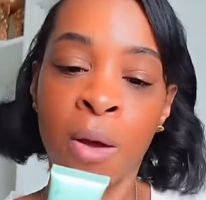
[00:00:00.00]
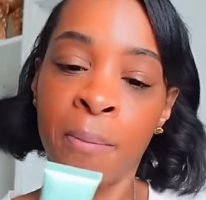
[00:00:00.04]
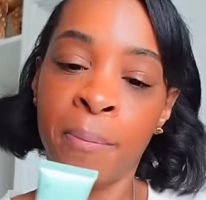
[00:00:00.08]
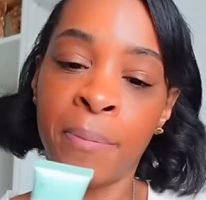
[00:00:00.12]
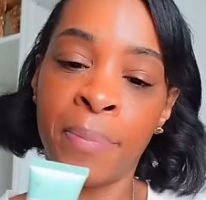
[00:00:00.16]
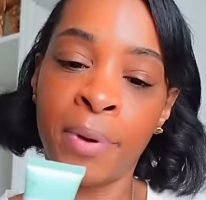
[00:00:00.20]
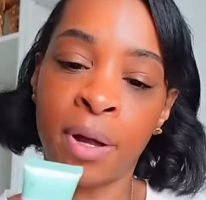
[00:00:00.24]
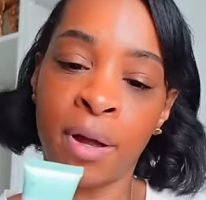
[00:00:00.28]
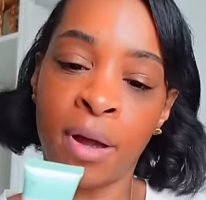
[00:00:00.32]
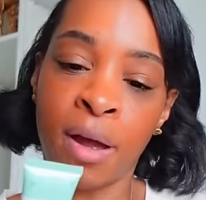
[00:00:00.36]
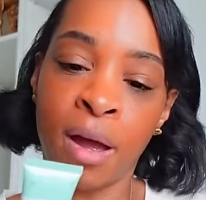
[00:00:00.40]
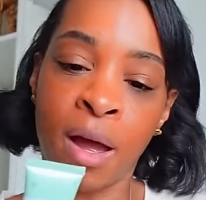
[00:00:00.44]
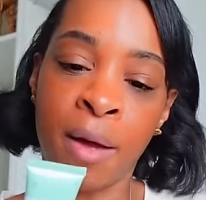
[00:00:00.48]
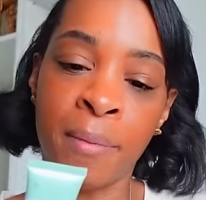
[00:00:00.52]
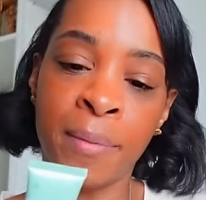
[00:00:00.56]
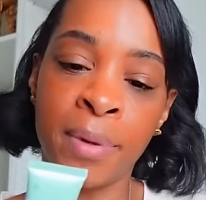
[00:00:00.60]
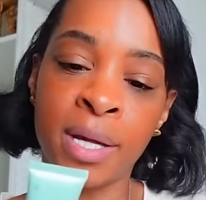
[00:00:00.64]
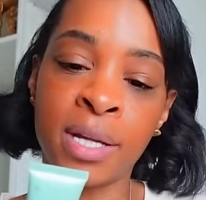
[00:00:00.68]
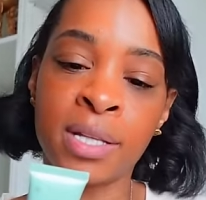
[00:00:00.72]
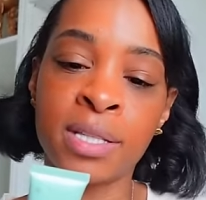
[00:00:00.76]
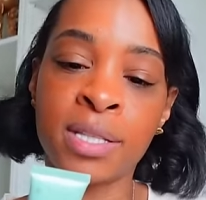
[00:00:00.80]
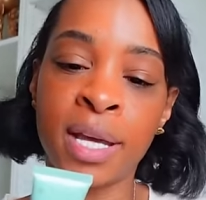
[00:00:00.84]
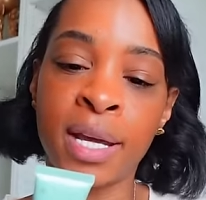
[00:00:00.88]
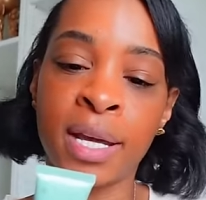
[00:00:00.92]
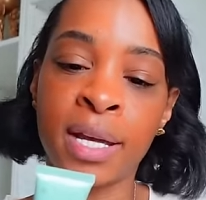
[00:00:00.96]
But
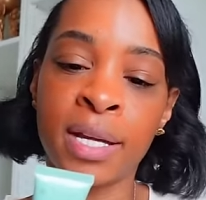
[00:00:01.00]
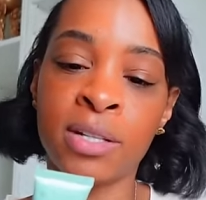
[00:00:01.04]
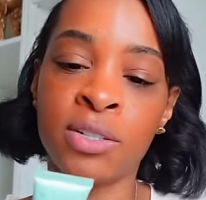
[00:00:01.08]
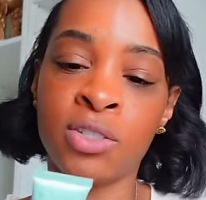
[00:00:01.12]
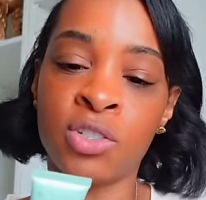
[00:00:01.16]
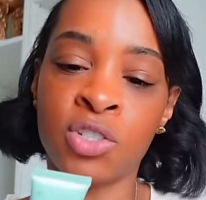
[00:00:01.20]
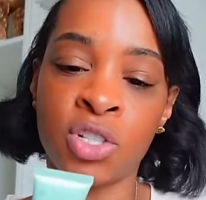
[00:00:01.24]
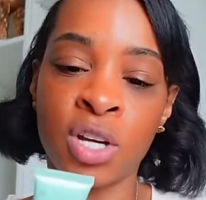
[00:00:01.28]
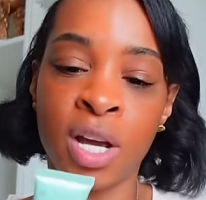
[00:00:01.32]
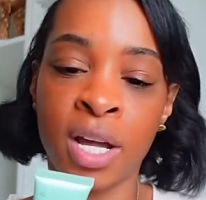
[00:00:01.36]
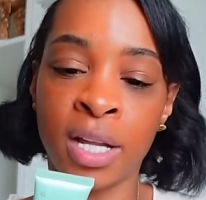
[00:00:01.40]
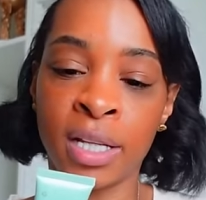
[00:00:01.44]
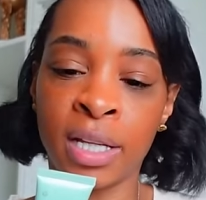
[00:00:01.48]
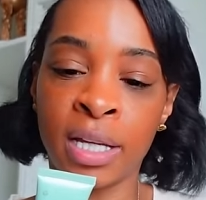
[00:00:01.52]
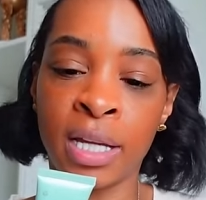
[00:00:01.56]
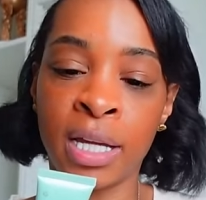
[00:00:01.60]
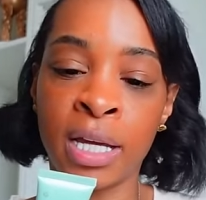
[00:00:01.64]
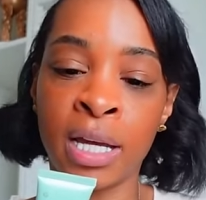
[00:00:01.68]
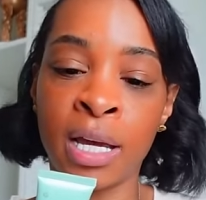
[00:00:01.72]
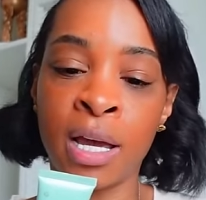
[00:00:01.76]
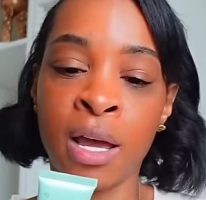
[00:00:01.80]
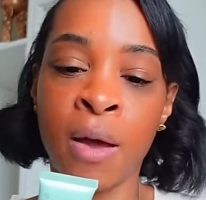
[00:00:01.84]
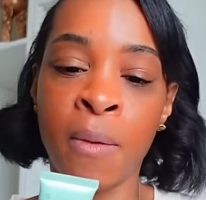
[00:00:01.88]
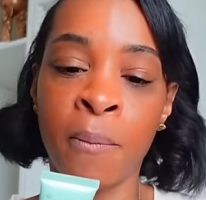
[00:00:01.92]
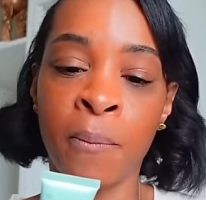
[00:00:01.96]
it's like a
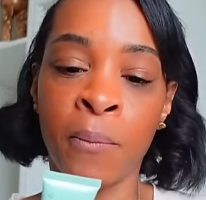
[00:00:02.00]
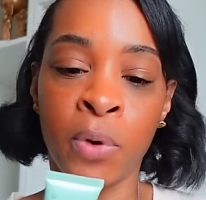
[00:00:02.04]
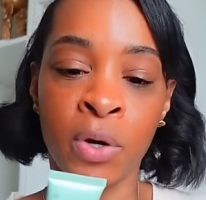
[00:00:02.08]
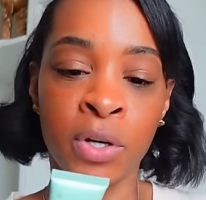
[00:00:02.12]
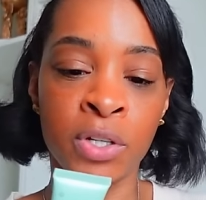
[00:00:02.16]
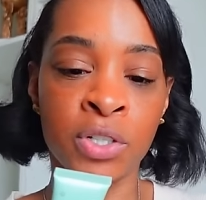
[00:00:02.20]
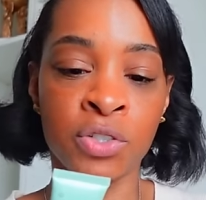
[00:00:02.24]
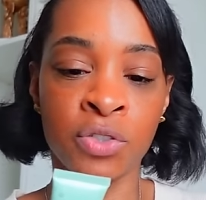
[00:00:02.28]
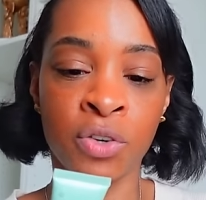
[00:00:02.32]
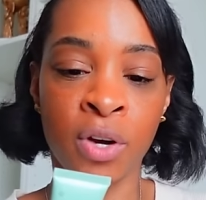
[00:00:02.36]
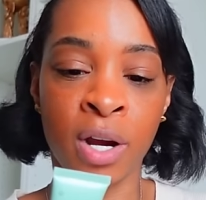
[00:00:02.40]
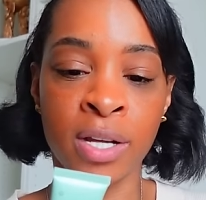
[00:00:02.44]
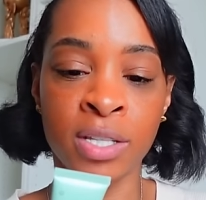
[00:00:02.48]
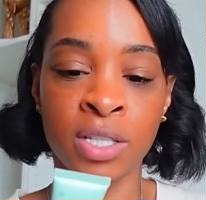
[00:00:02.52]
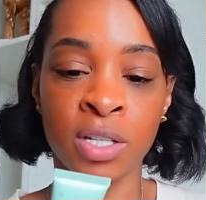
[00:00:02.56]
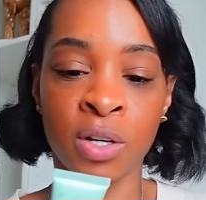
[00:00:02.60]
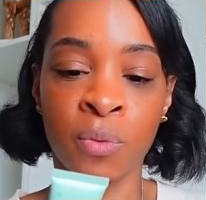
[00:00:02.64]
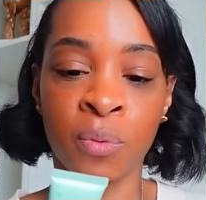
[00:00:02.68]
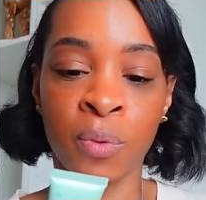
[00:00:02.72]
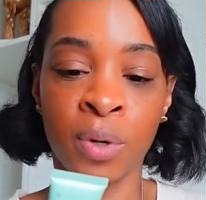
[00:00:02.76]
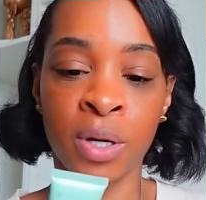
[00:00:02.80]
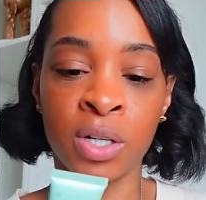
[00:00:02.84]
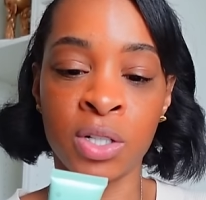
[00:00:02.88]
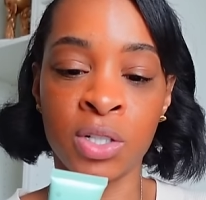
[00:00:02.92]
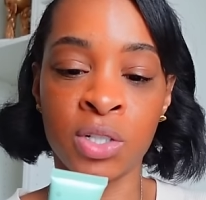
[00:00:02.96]
jelly moisturizer,
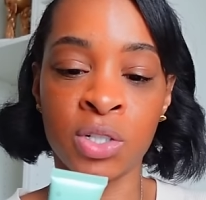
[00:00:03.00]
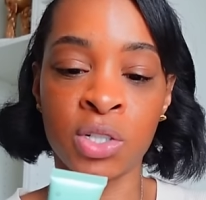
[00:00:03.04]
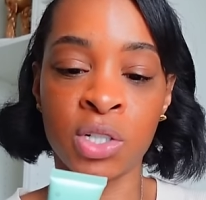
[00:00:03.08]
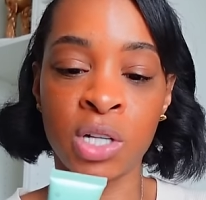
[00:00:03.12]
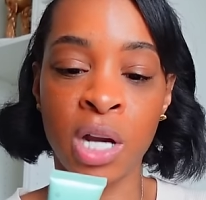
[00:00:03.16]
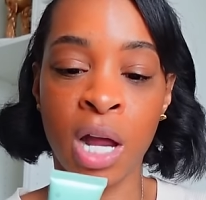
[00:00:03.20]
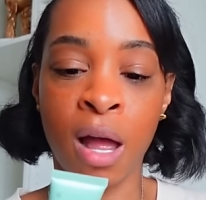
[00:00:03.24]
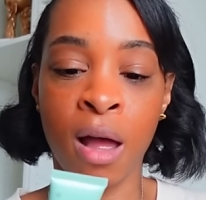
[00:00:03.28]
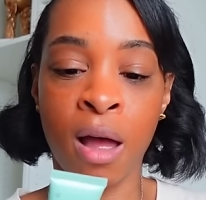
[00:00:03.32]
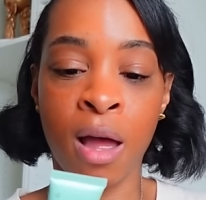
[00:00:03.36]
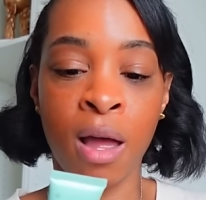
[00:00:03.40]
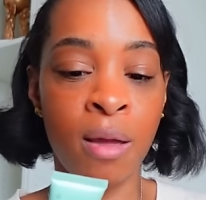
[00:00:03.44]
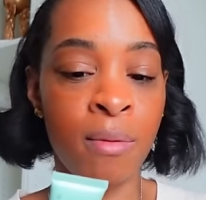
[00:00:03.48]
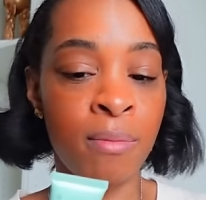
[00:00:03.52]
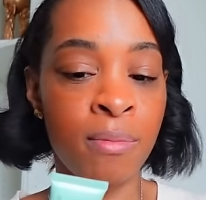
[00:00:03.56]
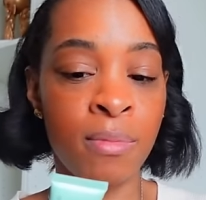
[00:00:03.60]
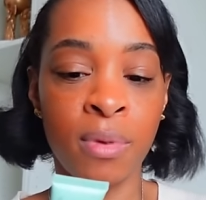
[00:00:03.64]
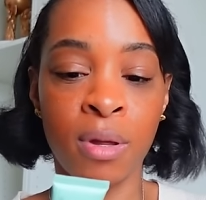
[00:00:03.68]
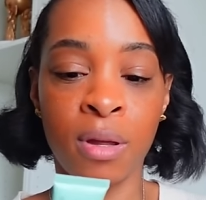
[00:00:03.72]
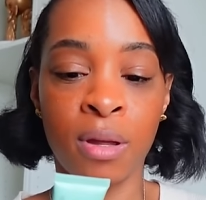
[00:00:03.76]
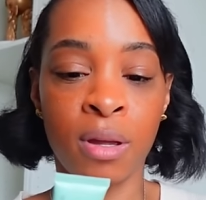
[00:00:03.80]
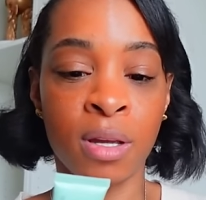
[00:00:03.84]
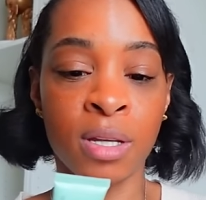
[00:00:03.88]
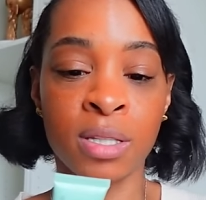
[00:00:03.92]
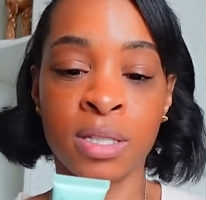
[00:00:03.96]
which I'm
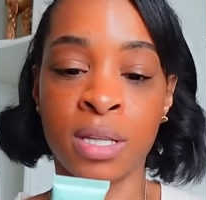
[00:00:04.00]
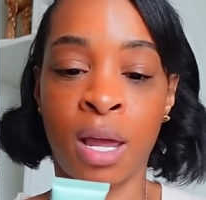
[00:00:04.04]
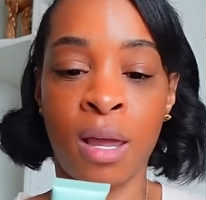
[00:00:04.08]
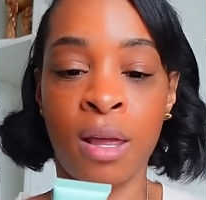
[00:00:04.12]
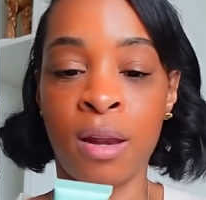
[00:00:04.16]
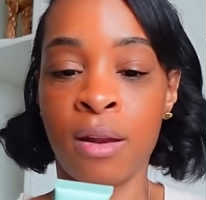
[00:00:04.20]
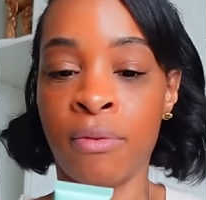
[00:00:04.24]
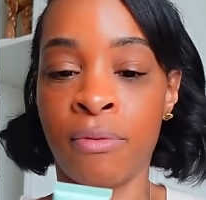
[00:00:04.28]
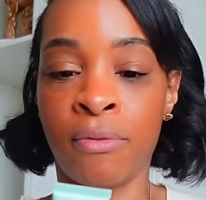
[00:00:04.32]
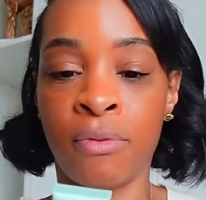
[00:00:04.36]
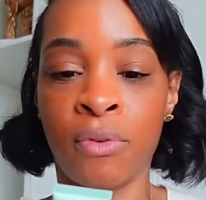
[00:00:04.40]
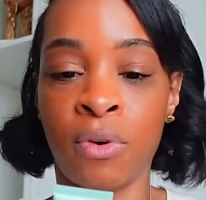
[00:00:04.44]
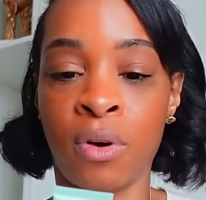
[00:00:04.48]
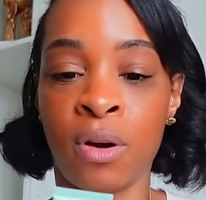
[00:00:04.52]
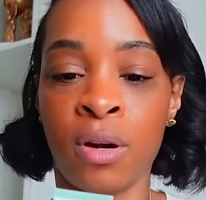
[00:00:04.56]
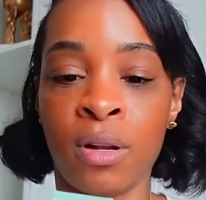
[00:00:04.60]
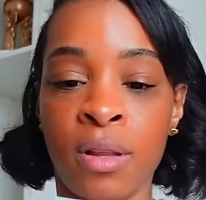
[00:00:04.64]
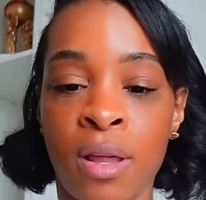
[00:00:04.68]
excited for.